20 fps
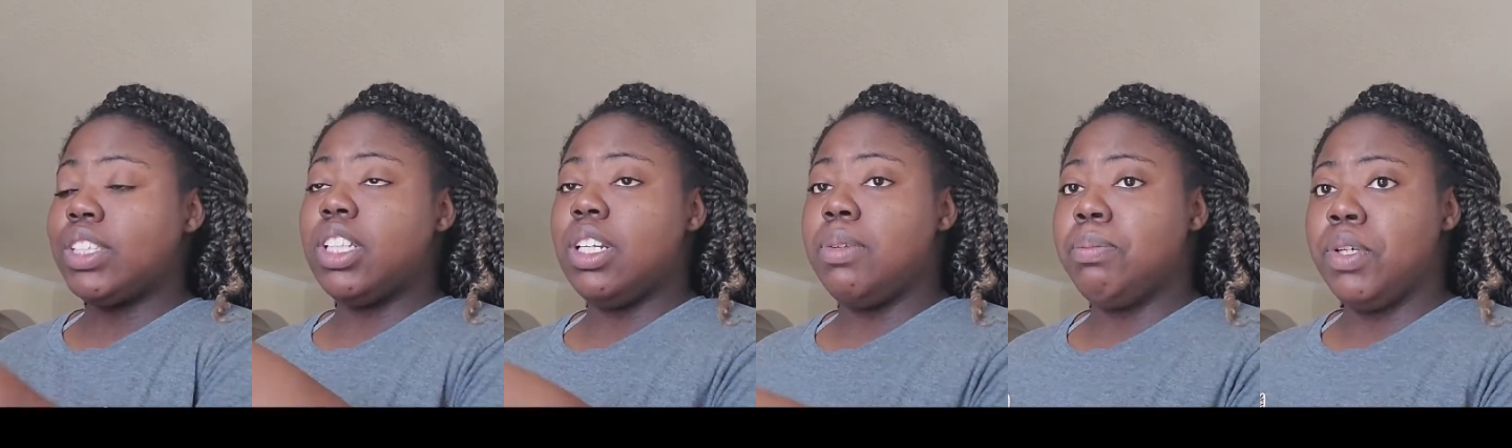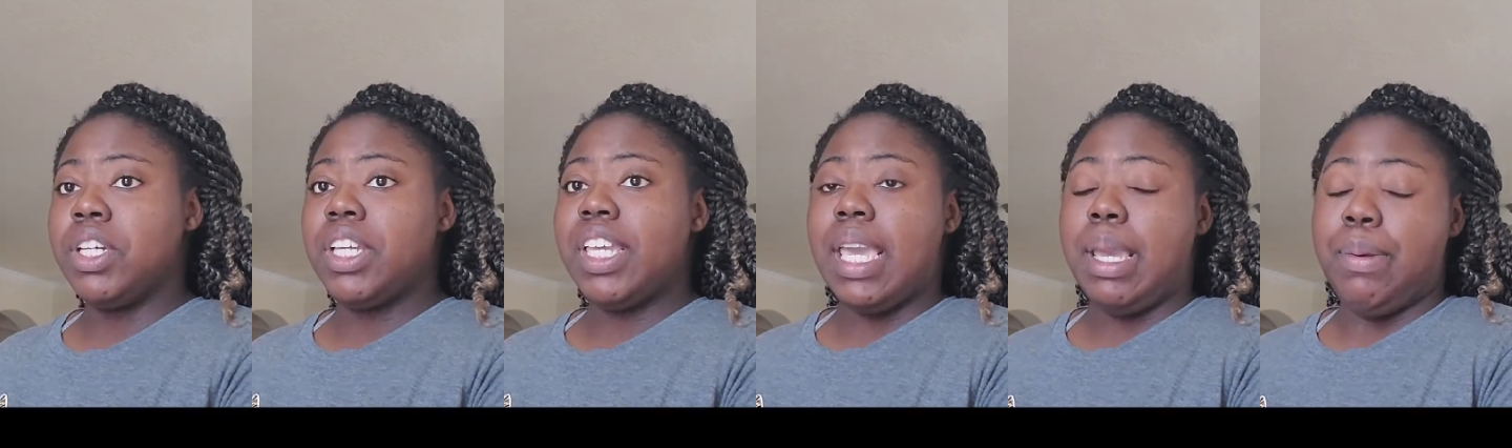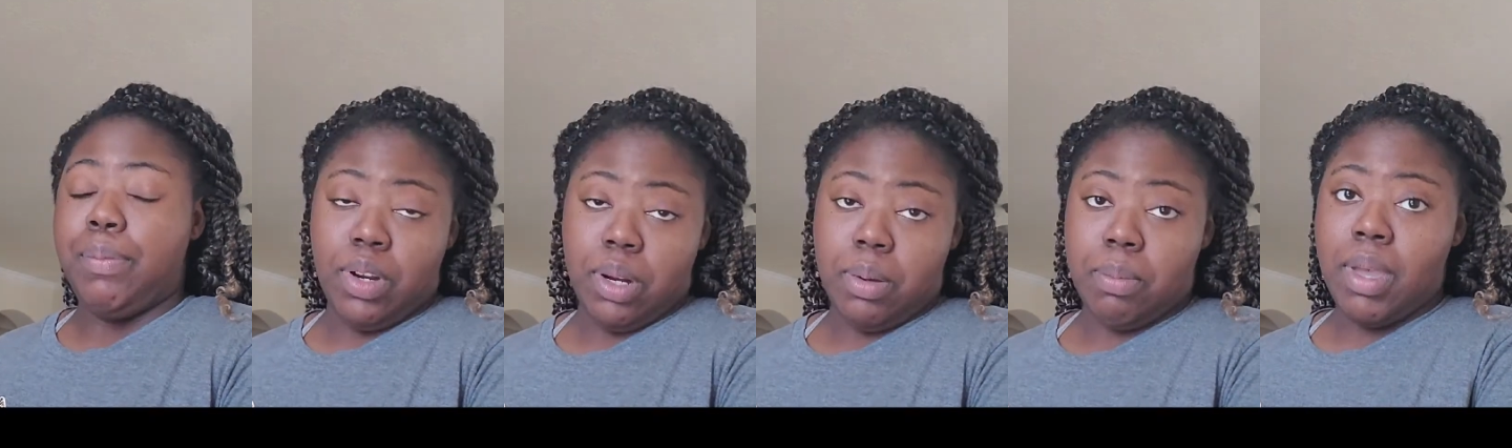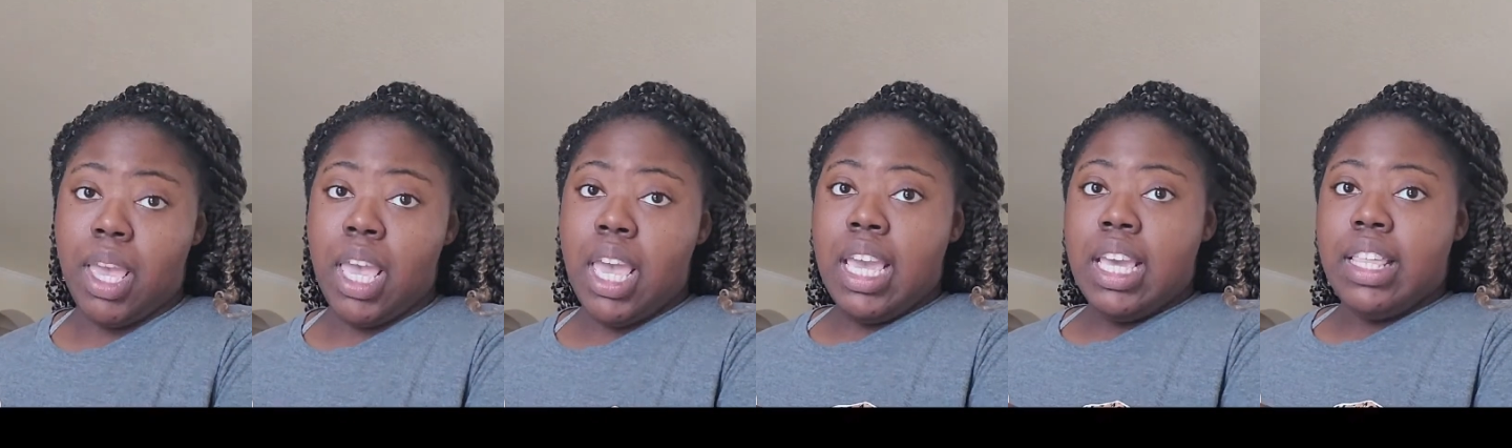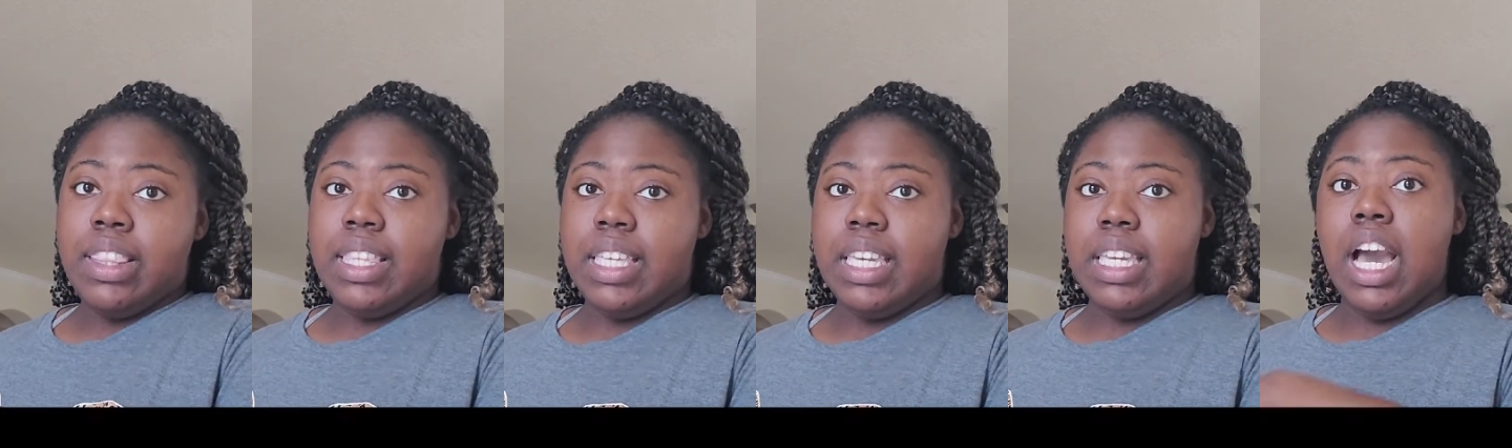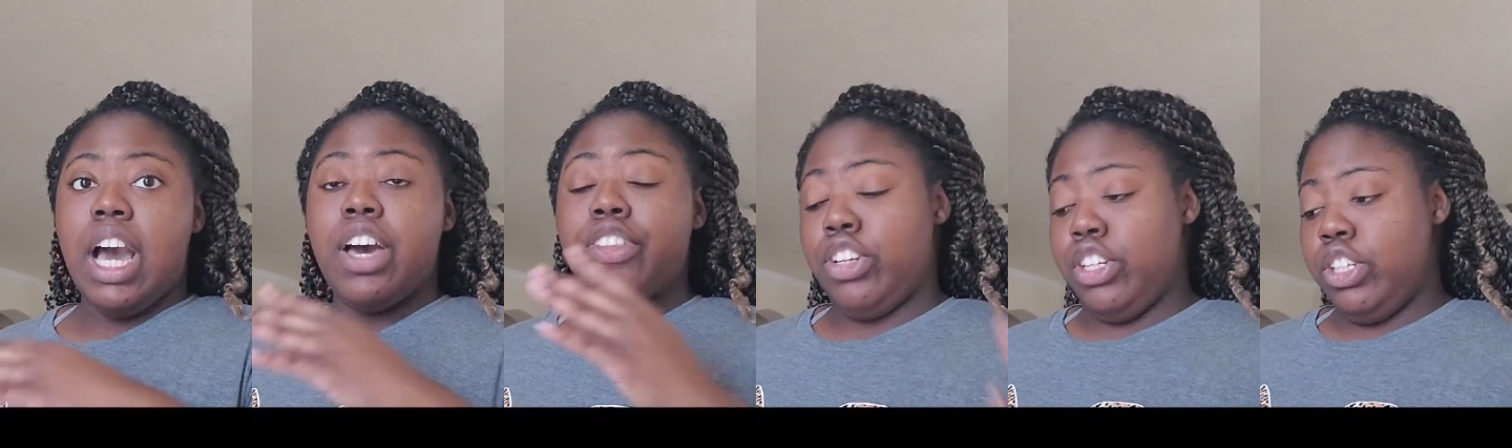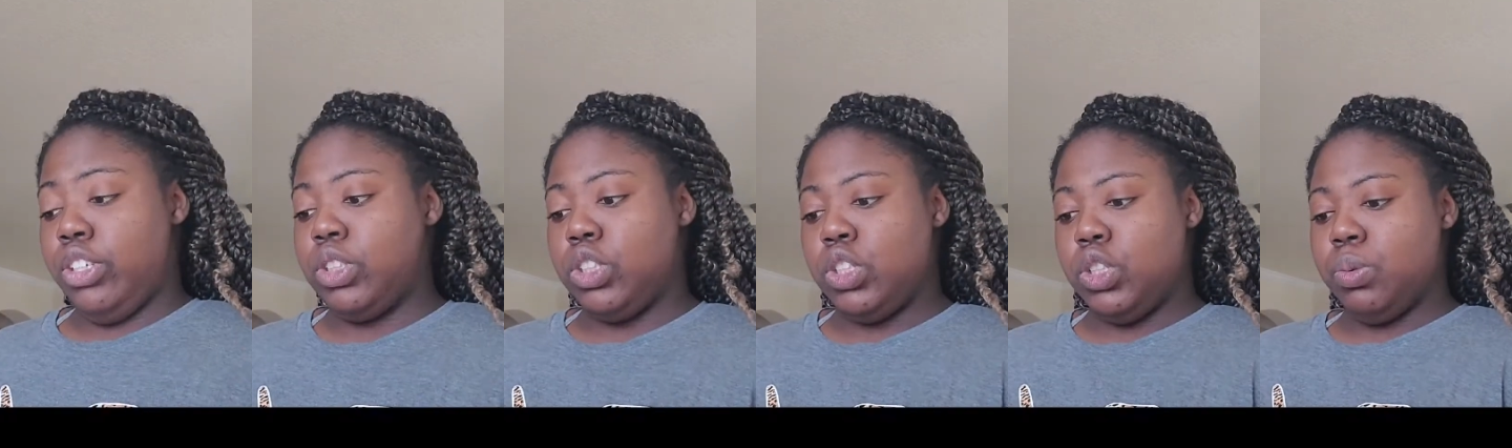of the book came from the other
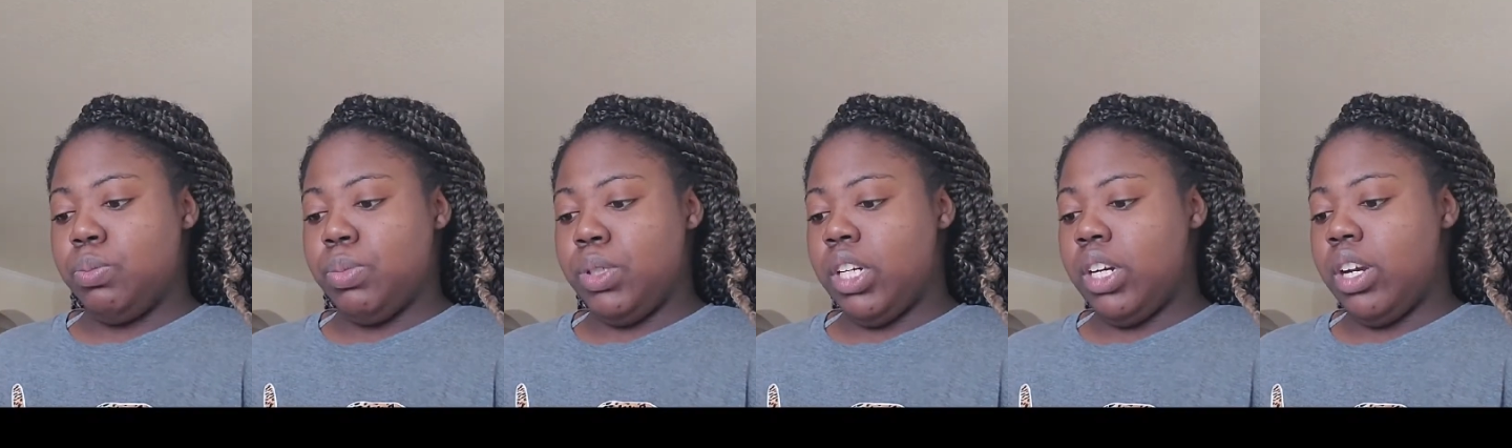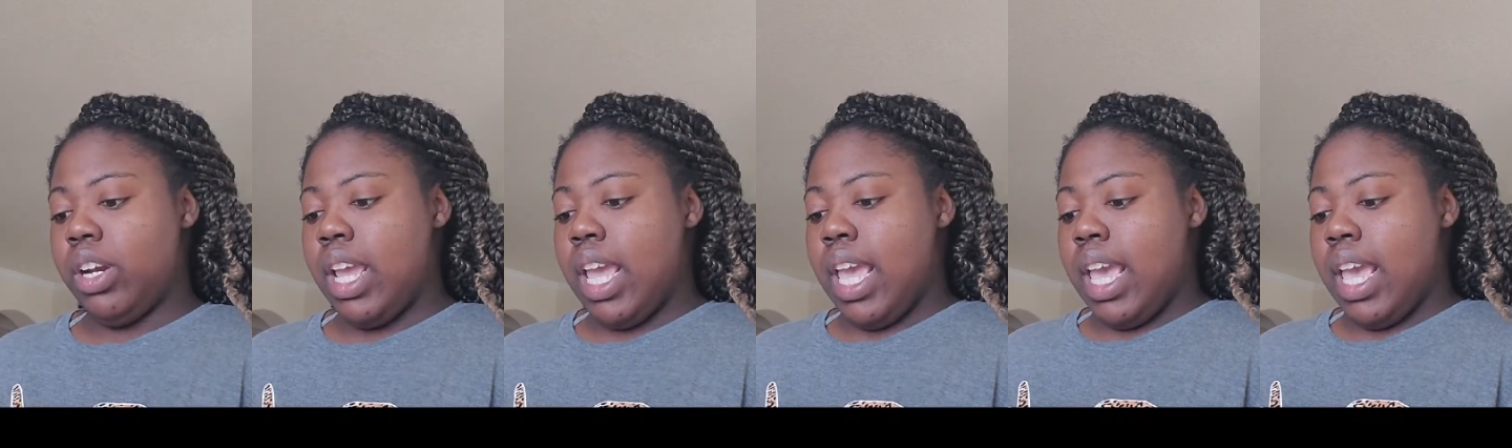YouTuber.